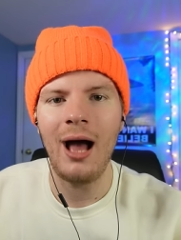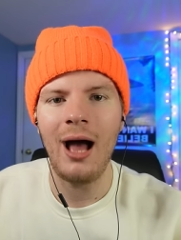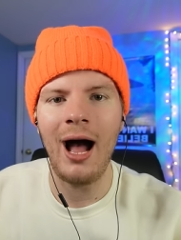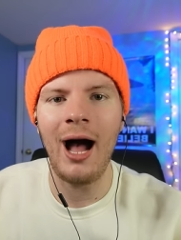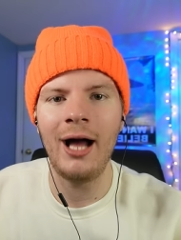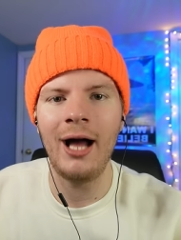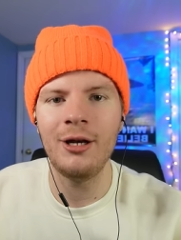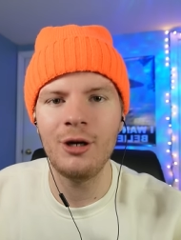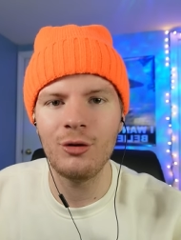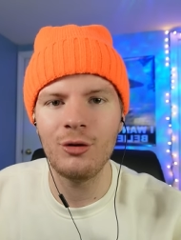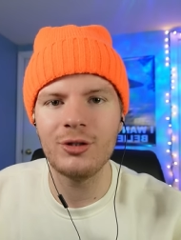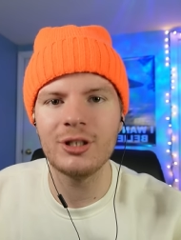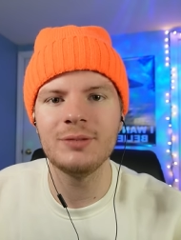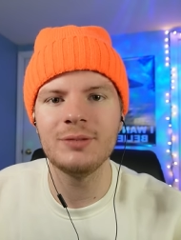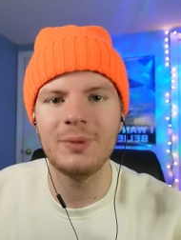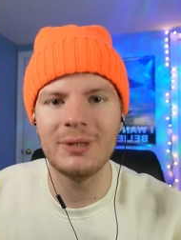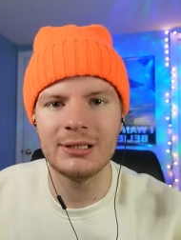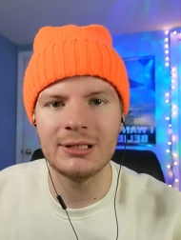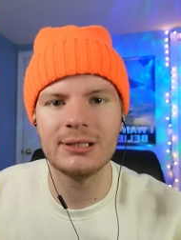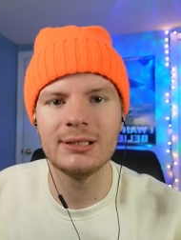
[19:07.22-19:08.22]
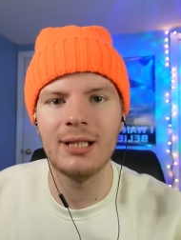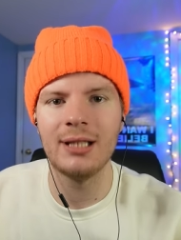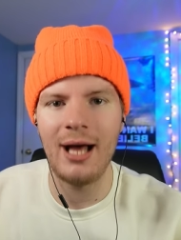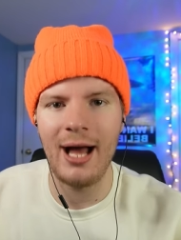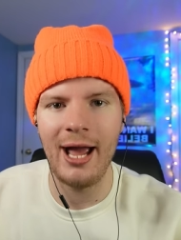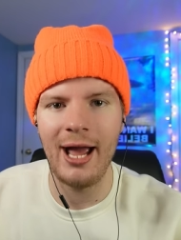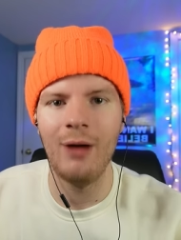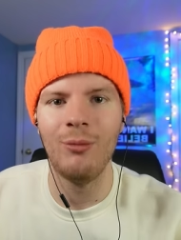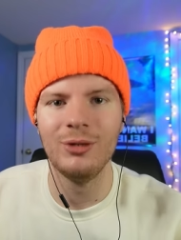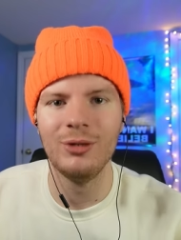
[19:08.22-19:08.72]
I know this bitch is
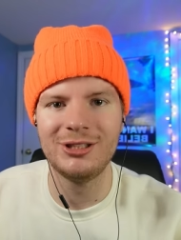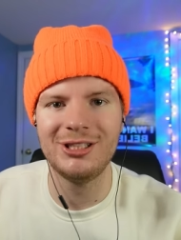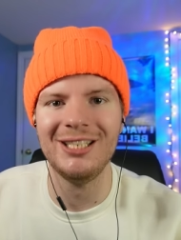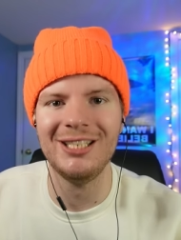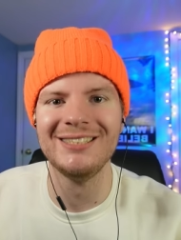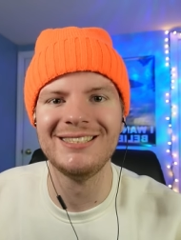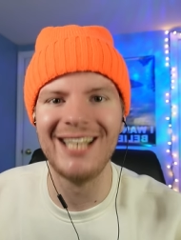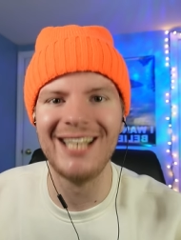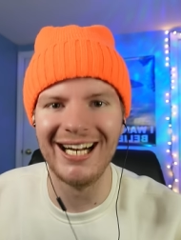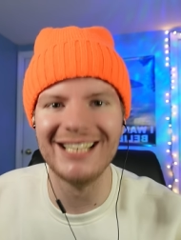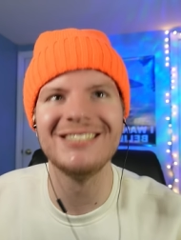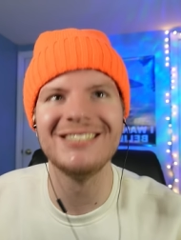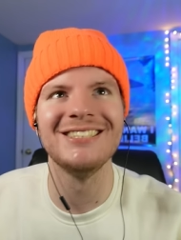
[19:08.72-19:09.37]
lying when she said